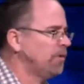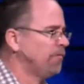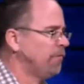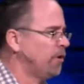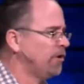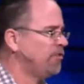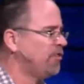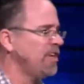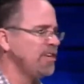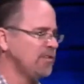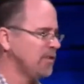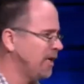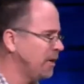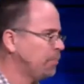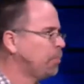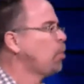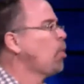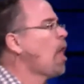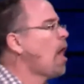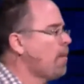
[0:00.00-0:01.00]
for a season. It
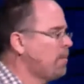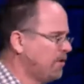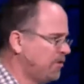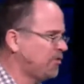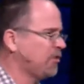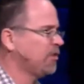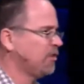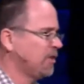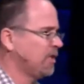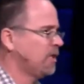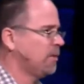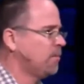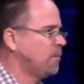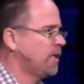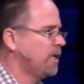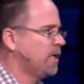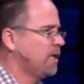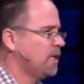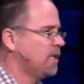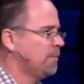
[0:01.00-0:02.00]
promises in
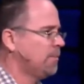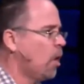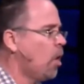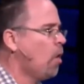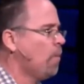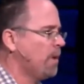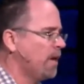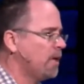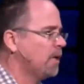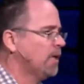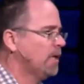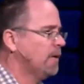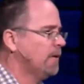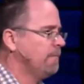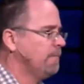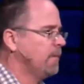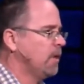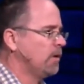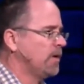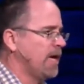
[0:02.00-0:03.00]
the moment.
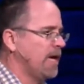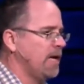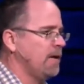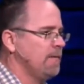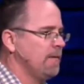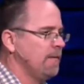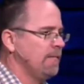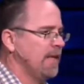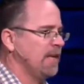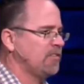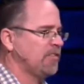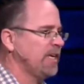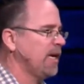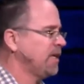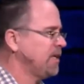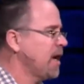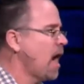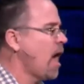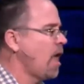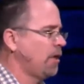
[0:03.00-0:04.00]
Okay, that's the
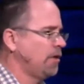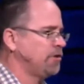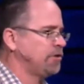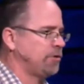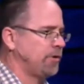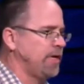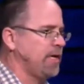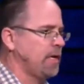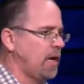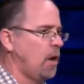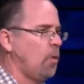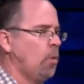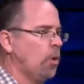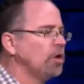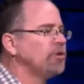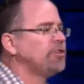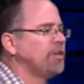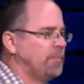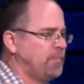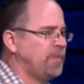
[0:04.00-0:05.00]
idolatry. I'll
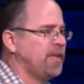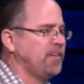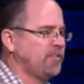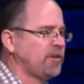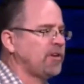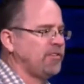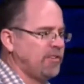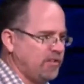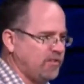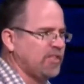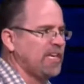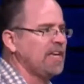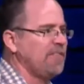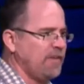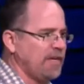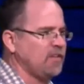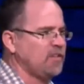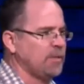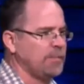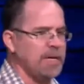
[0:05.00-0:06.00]
worship this because it's
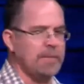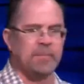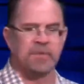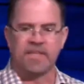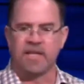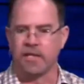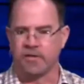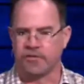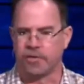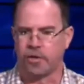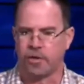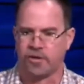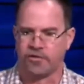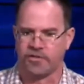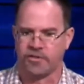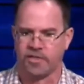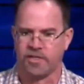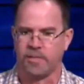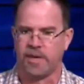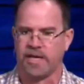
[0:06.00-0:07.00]
giving to me, but then it turns
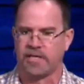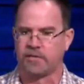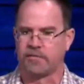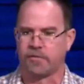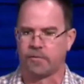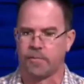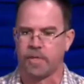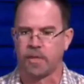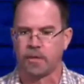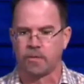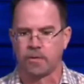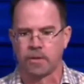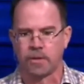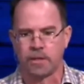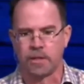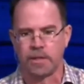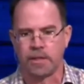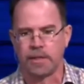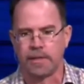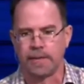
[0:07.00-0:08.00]
and demands from you.
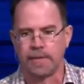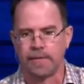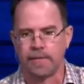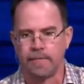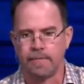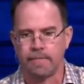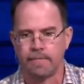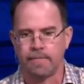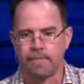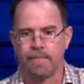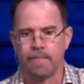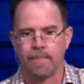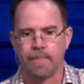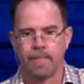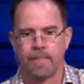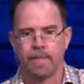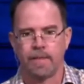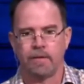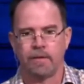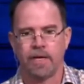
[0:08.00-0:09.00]

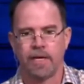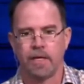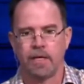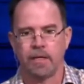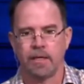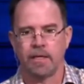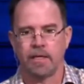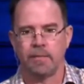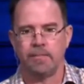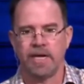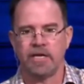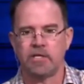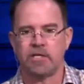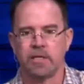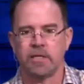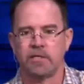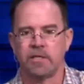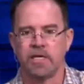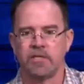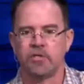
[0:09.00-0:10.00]
Okay,
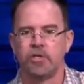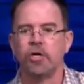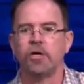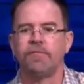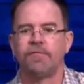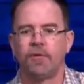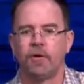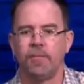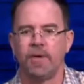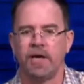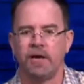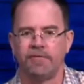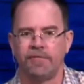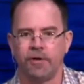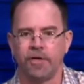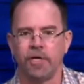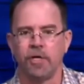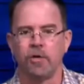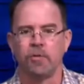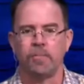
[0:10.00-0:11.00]
it's good for a minute for
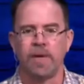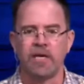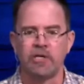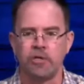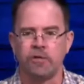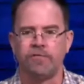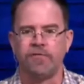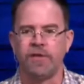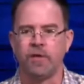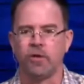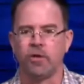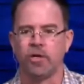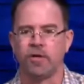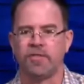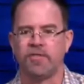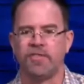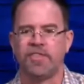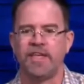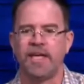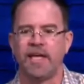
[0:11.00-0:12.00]
you, makes you feel good,
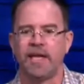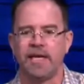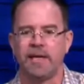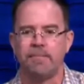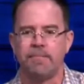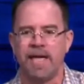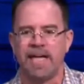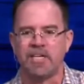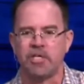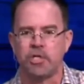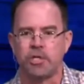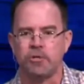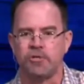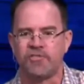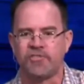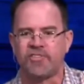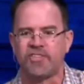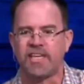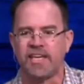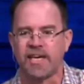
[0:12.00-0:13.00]
then it makes you
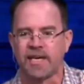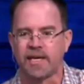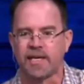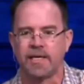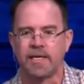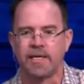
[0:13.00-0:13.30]
sick,